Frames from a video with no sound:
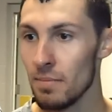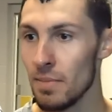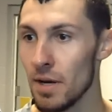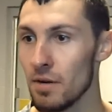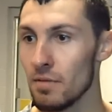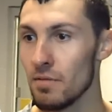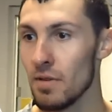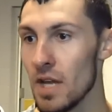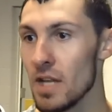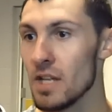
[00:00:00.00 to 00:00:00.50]

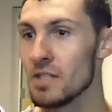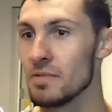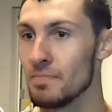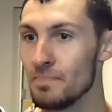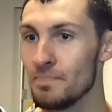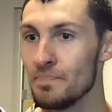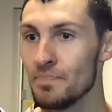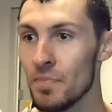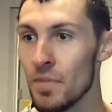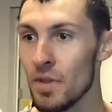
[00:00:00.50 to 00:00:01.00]
better rate.
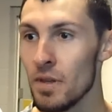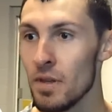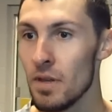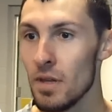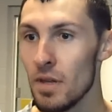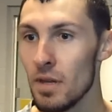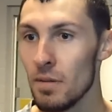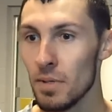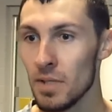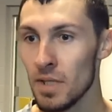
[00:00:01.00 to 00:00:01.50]

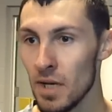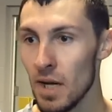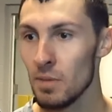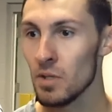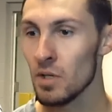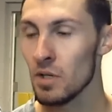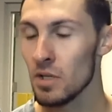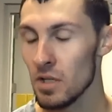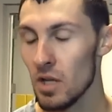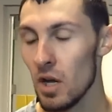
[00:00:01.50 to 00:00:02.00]
But today
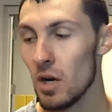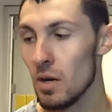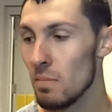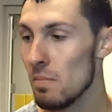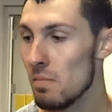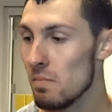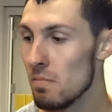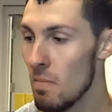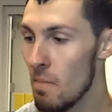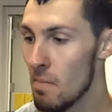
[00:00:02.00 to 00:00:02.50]
was a good start.